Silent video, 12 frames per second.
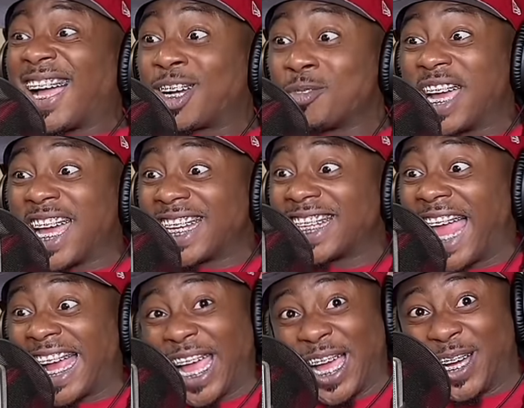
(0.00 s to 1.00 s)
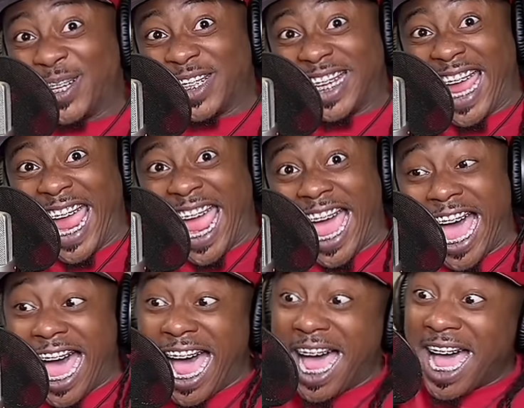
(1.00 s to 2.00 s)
Gwen, like, oh yeah!